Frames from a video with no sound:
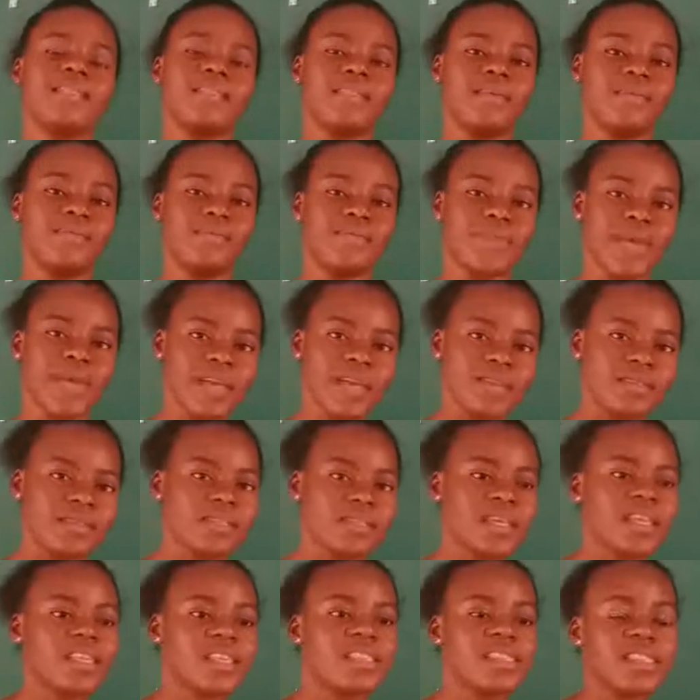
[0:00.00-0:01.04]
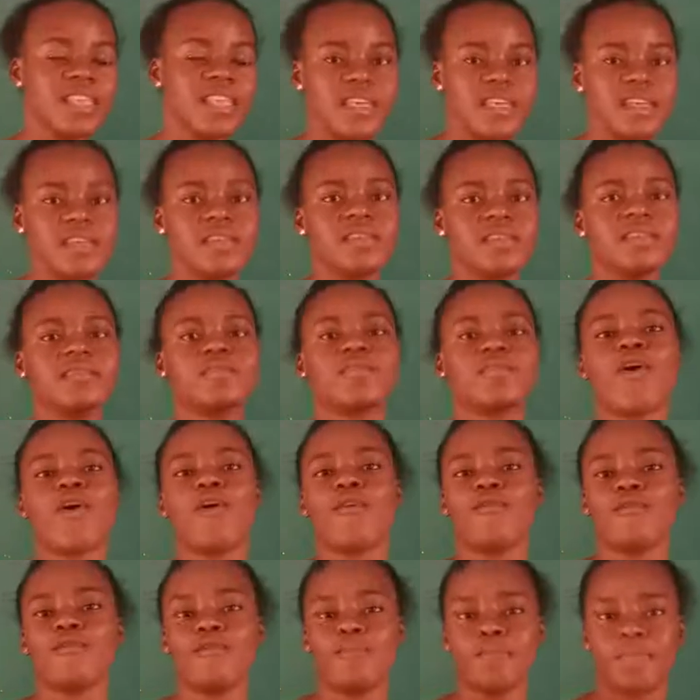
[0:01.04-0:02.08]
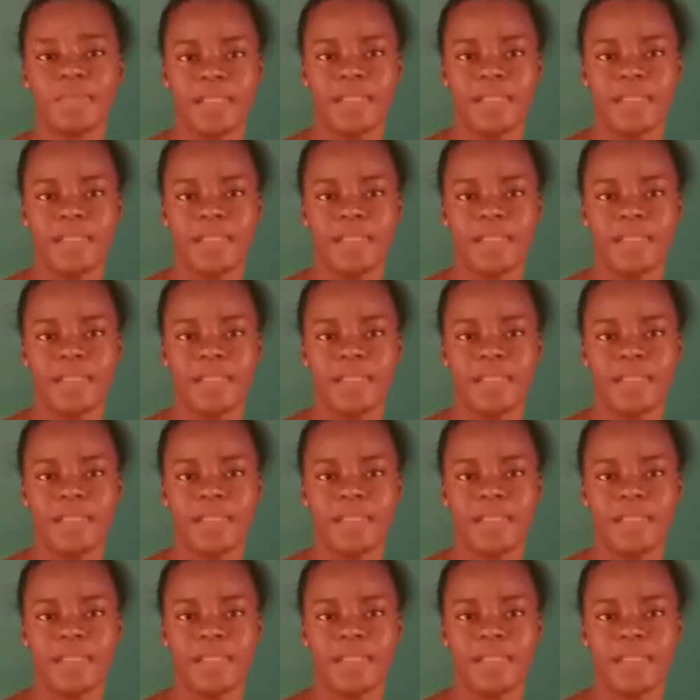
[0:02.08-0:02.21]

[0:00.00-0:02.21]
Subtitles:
the basic needs of